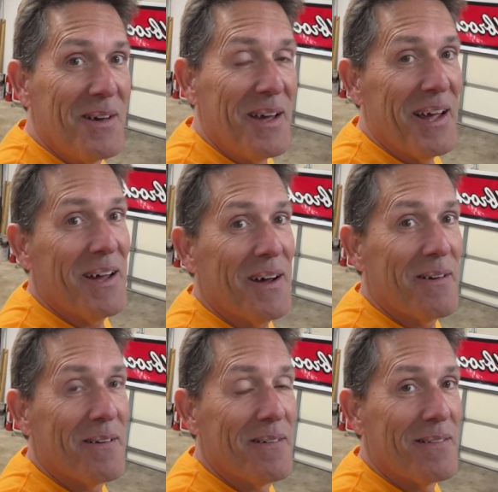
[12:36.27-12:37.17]
And
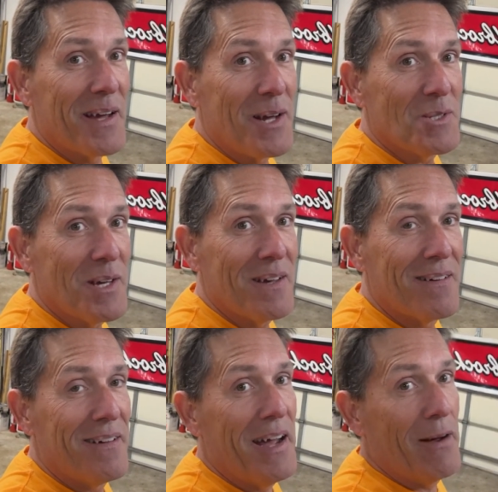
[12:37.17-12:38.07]
like I say,
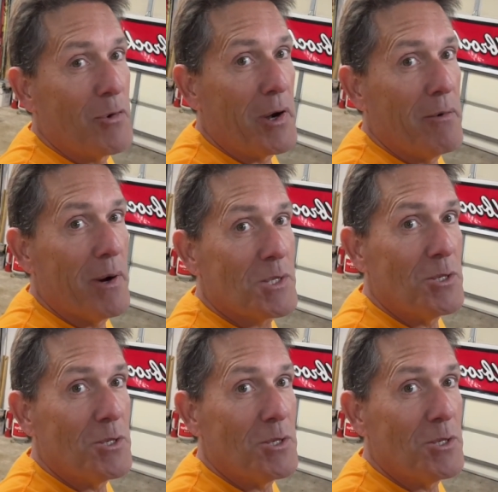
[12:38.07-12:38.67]
have a great rest